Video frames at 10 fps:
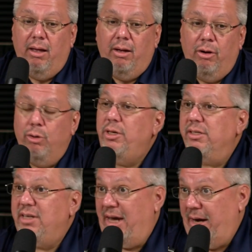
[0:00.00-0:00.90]
Who does
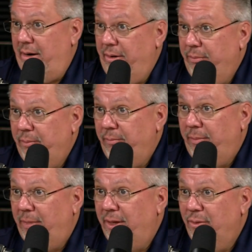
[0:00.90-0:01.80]
care?
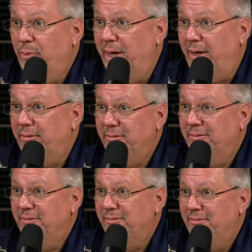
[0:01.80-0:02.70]
Well,
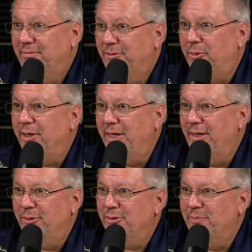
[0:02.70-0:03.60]
drug
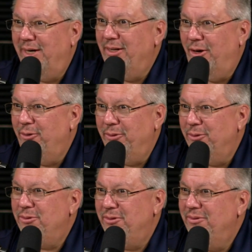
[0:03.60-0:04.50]
dealers, money
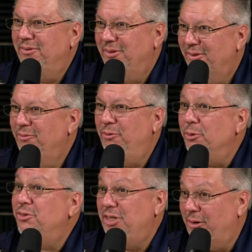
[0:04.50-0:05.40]
launderers,
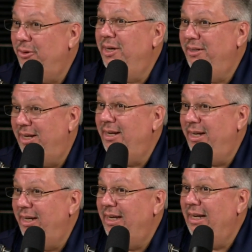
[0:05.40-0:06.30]
folks generally dealing
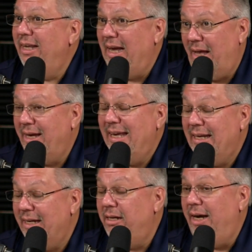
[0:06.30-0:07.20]
in
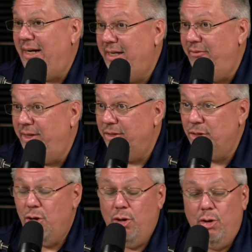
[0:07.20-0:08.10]
illegal activities
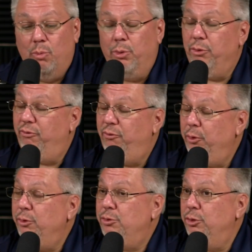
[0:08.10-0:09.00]
were the
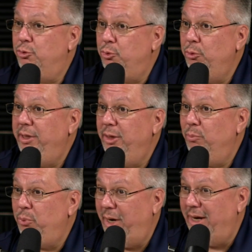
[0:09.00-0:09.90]
first to truly
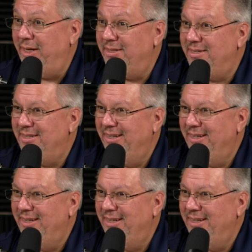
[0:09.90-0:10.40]
embrace